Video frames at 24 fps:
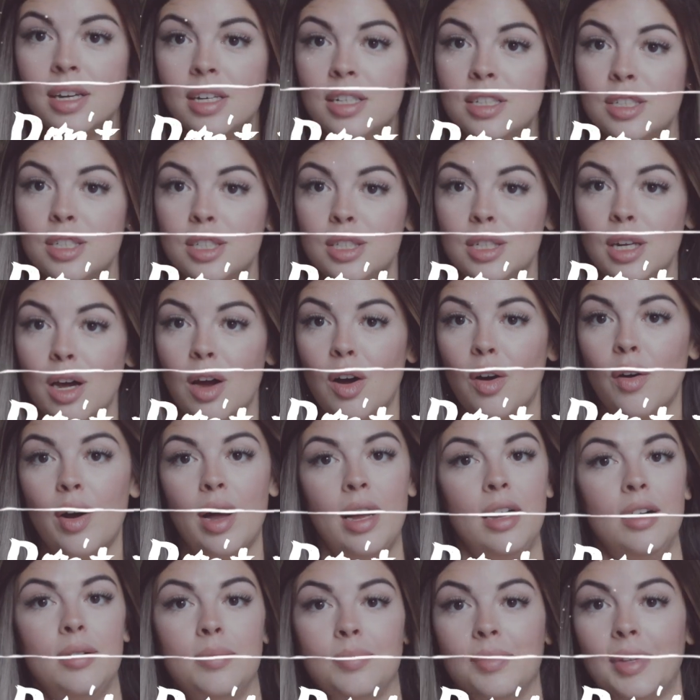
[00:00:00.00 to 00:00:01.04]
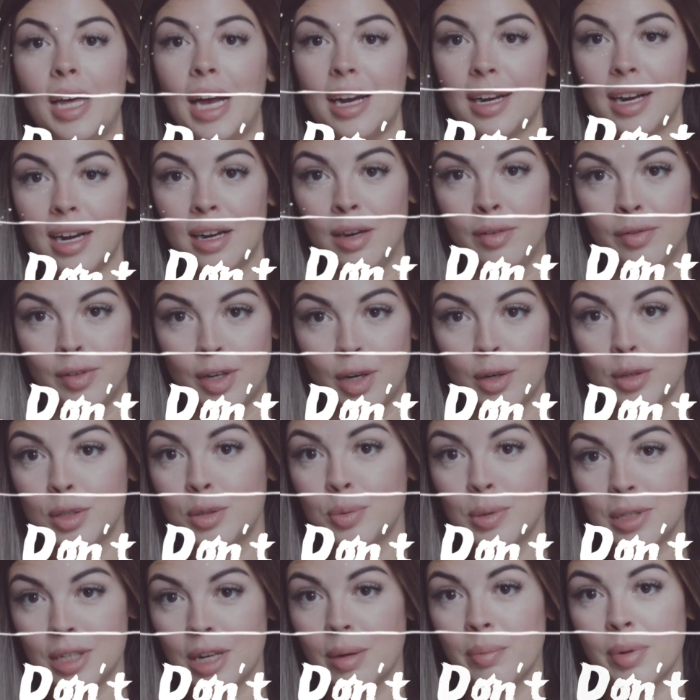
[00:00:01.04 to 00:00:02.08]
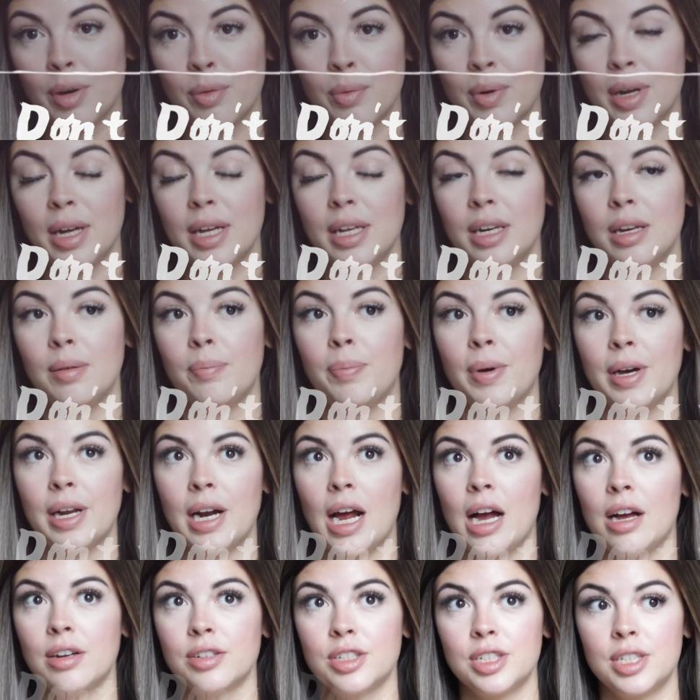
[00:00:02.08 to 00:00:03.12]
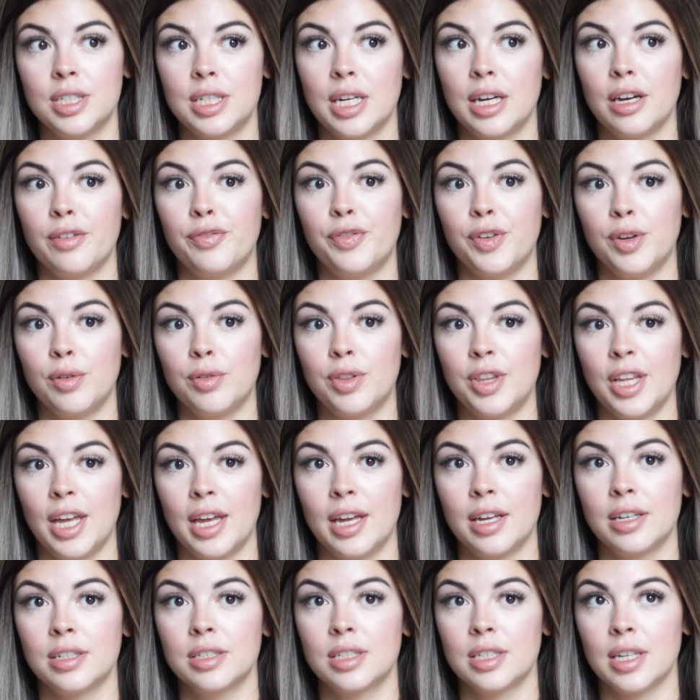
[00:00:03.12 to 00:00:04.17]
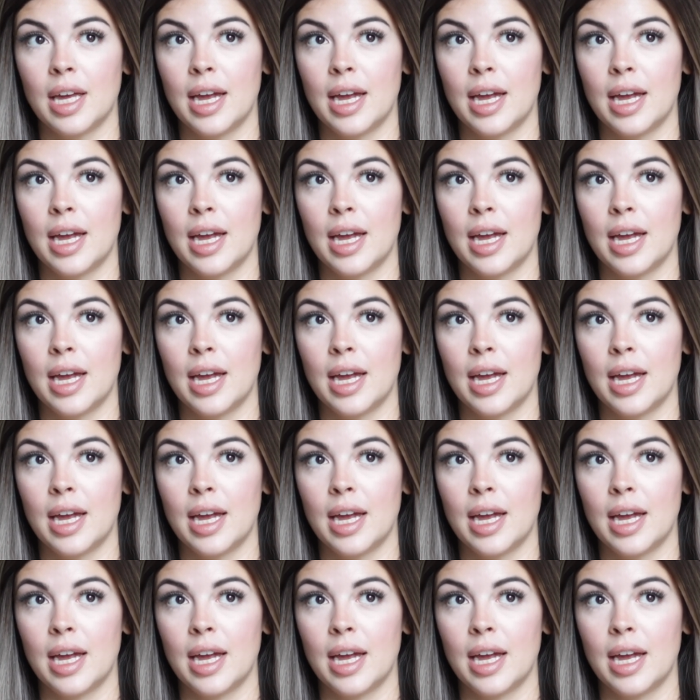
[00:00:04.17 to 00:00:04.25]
So that kind of goes with number 1, but I'll just say a few things.